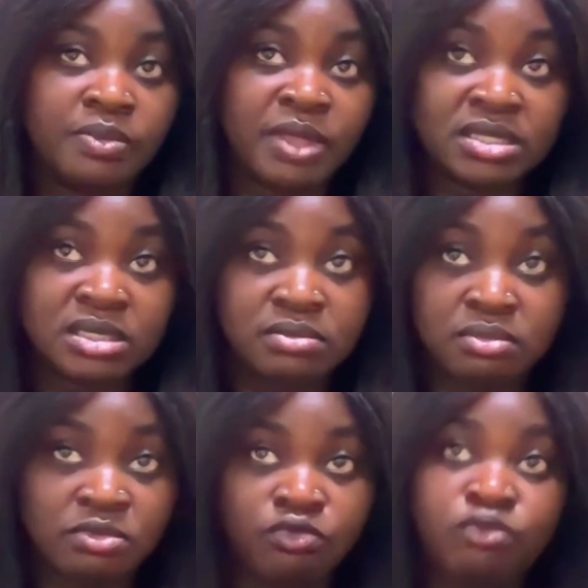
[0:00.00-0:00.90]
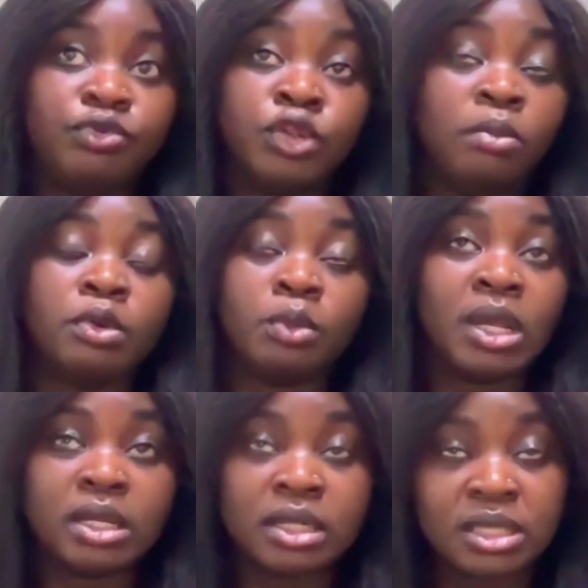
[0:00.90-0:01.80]
That's number
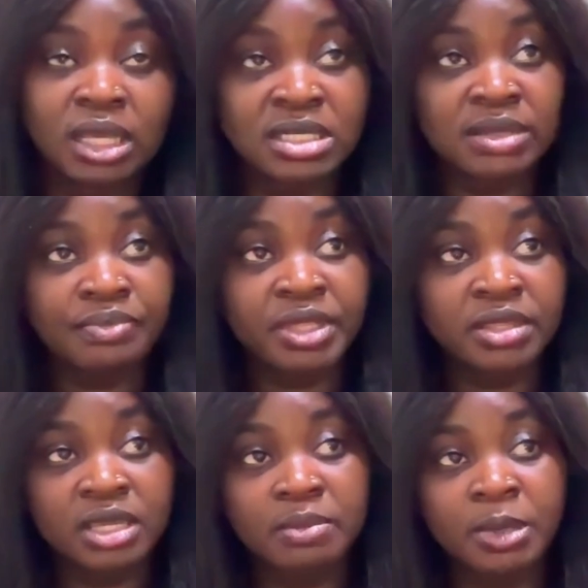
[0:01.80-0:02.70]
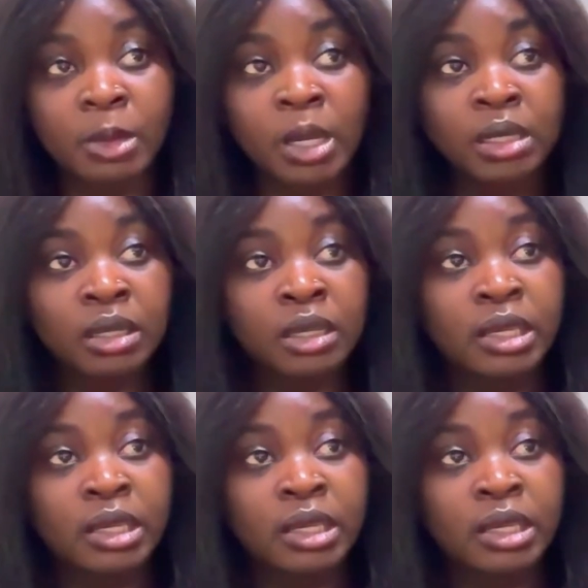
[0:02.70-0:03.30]
one. That is something to keep in mind.